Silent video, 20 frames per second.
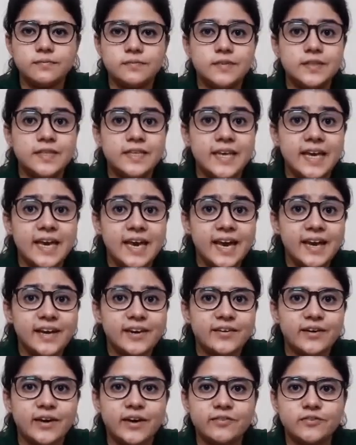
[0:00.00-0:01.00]
The
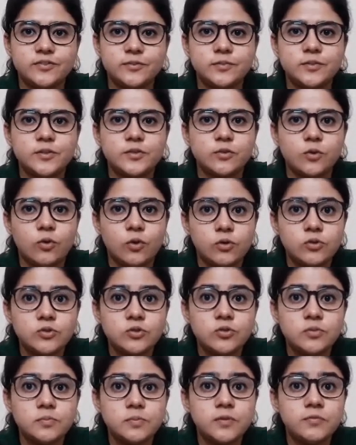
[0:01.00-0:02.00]
aircraft must
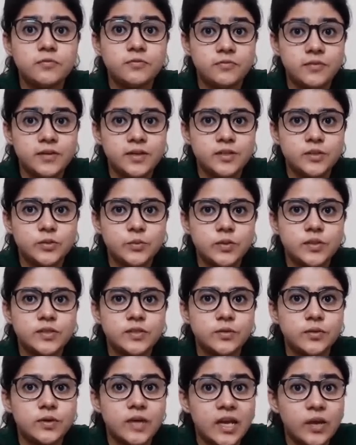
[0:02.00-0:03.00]
also be filled with
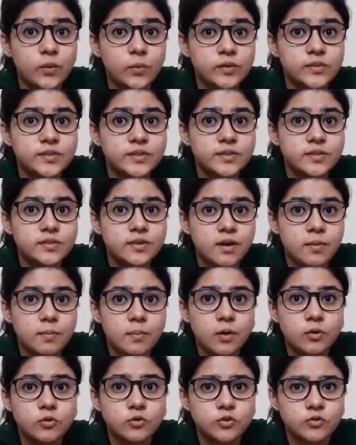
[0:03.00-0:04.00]
the requisite
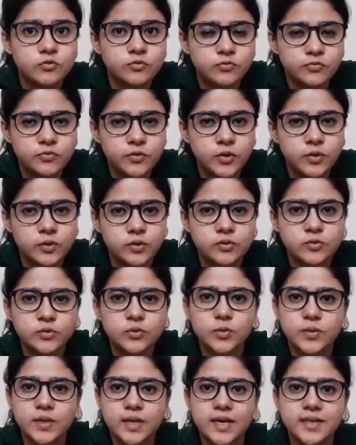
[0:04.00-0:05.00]
amount of fuel
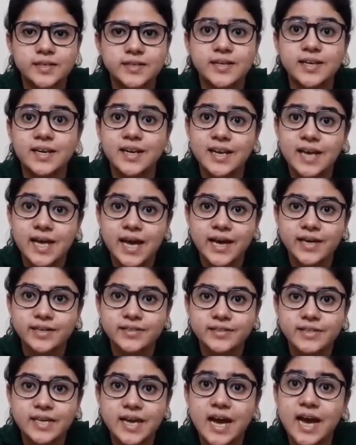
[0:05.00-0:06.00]
so that it lands